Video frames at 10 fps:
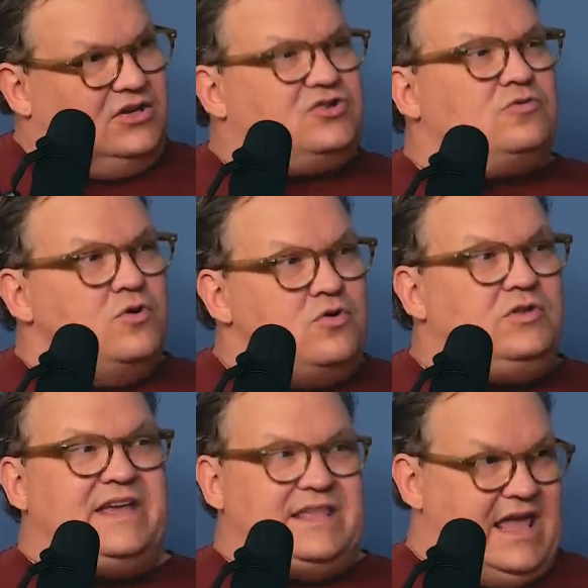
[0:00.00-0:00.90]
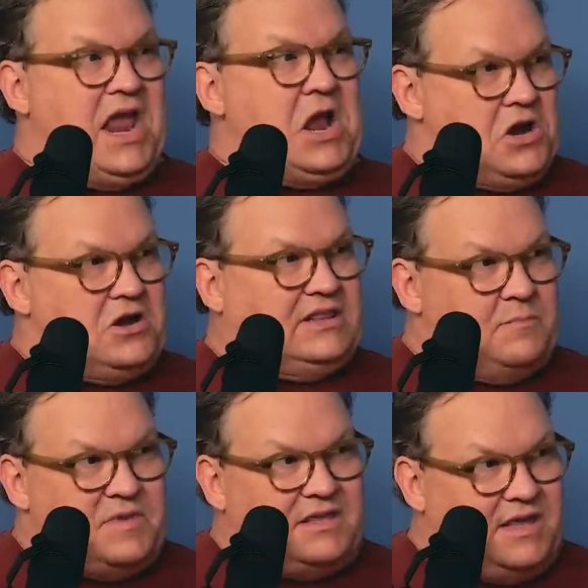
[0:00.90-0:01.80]
truly there at
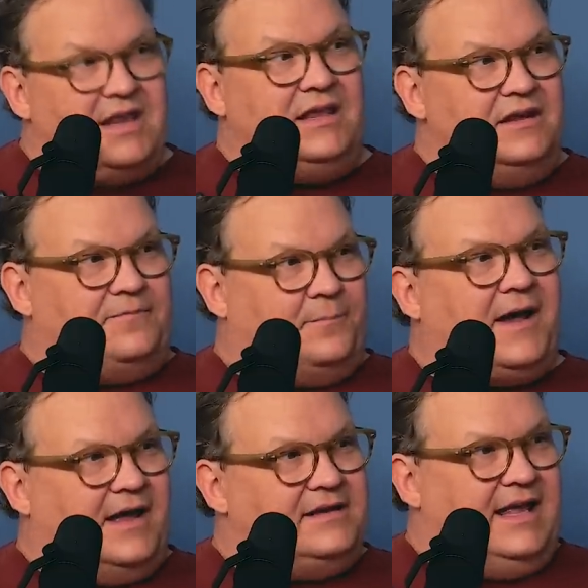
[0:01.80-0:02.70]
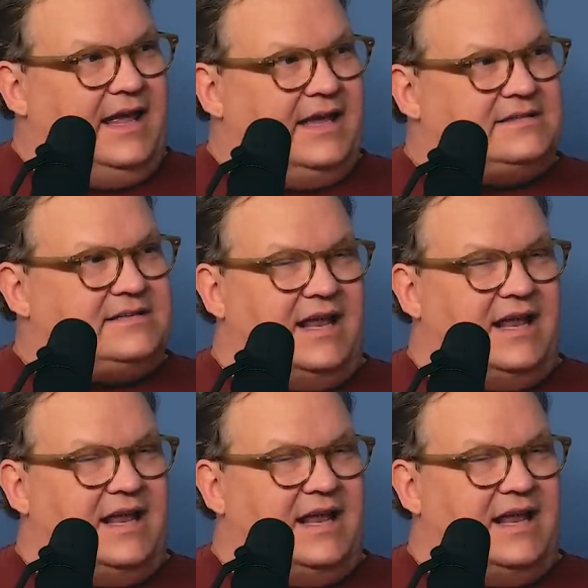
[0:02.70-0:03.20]
the beginning of podcasts.